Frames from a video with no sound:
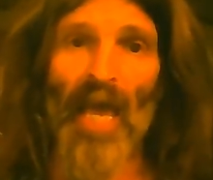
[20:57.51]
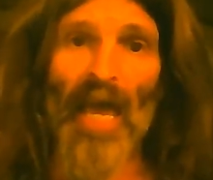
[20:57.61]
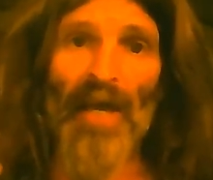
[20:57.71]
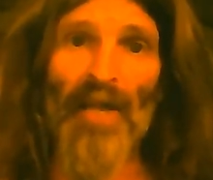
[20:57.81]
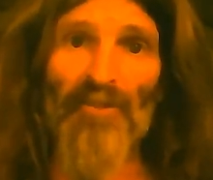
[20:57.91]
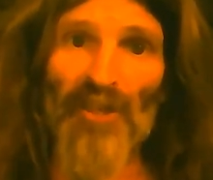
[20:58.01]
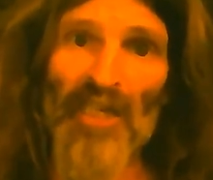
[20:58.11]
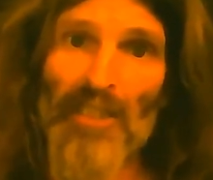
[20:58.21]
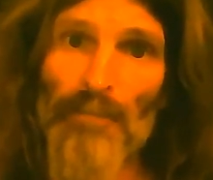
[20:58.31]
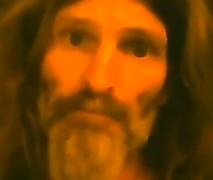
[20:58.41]
And at
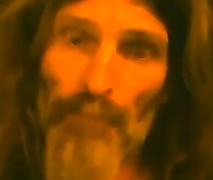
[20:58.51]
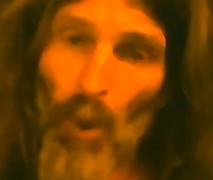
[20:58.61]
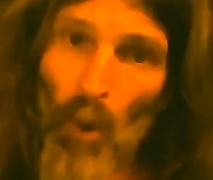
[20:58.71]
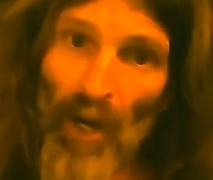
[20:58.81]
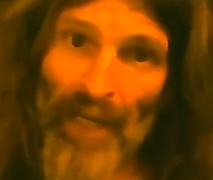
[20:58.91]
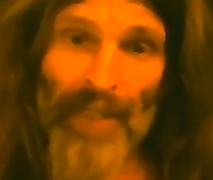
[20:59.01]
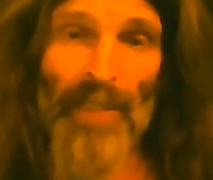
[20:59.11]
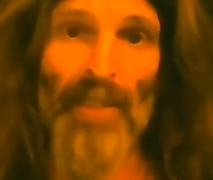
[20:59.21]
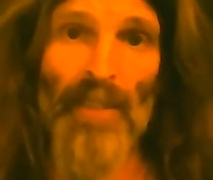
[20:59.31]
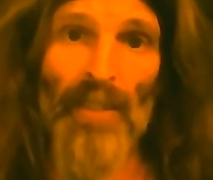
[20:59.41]
this point
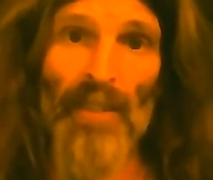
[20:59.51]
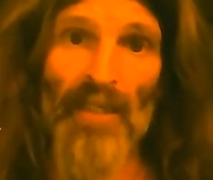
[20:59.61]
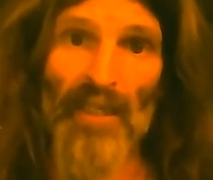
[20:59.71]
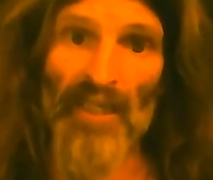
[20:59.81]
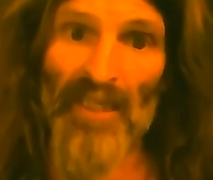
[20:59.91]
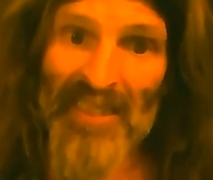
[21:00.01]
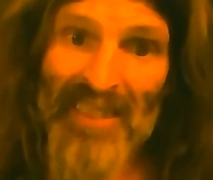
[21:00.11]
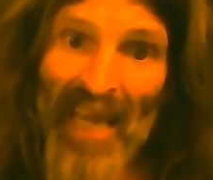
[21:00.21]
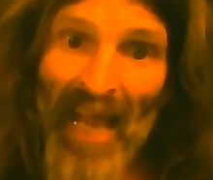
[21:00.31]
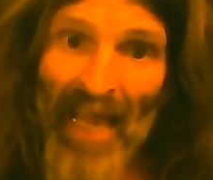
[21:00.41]
in
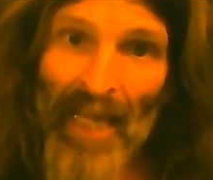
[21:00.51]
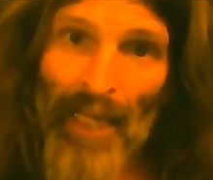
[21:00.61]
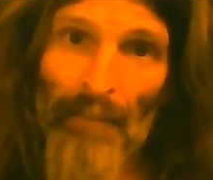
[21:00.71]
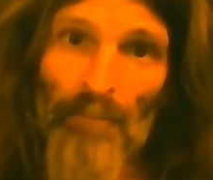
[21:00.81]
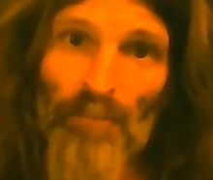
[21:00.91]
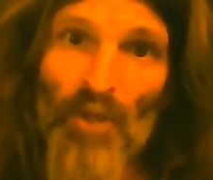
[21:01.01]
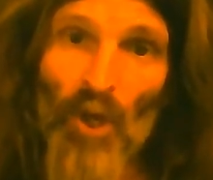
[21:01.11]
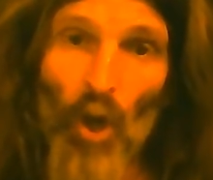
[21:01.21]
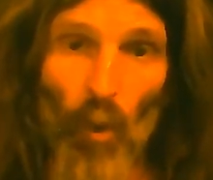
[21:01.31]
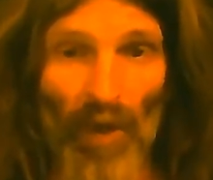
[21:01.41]
time,
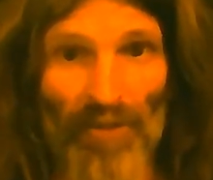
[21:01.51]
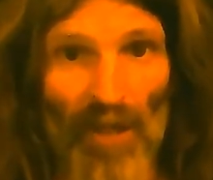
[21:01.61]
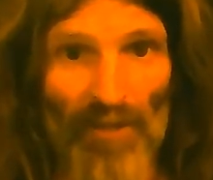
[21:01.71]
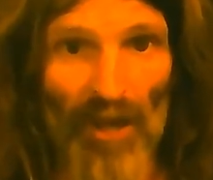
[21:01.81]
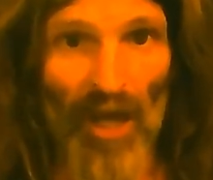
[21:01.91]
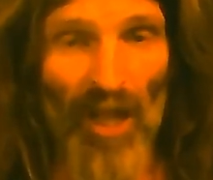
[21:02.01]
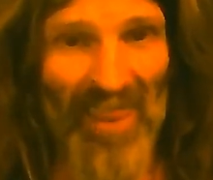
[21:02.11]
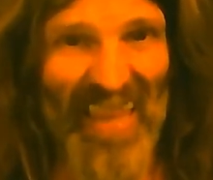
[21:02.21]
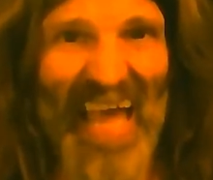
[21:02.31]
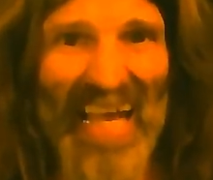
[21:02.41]
with the
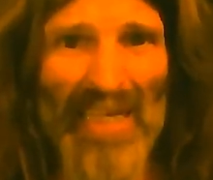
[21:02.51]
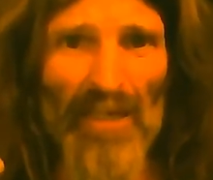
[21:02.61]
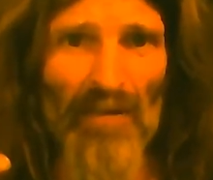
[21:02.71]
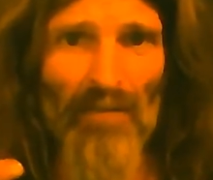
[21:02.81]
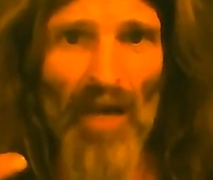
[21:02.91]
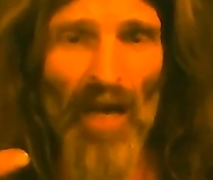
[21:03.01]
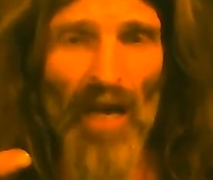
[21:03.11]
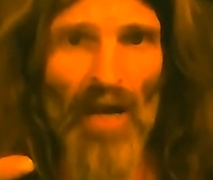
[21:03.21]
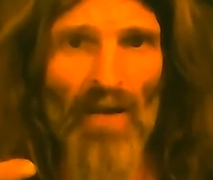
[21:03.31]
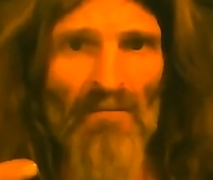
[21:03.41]
lack of
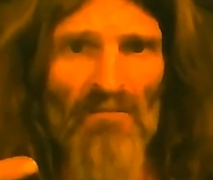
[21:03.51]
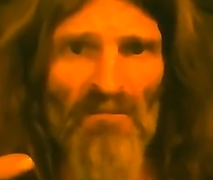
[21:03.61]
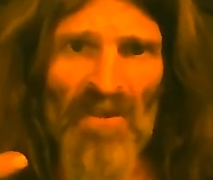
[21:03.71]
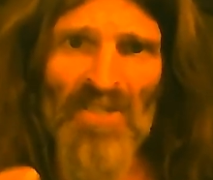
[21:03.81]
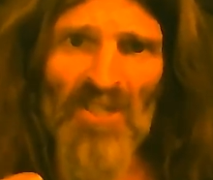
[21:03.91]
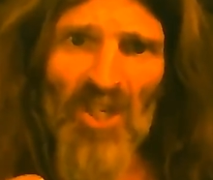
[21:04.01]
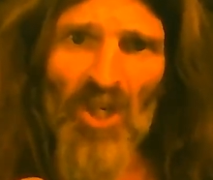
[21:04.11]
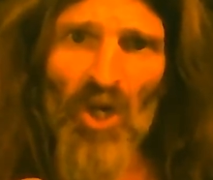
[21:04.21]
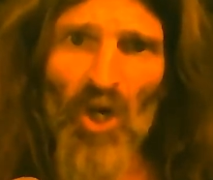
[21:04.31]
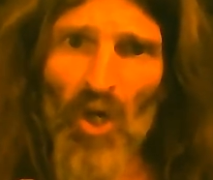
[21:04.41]

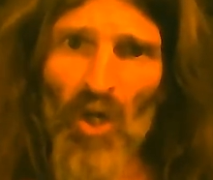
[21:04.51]
physical,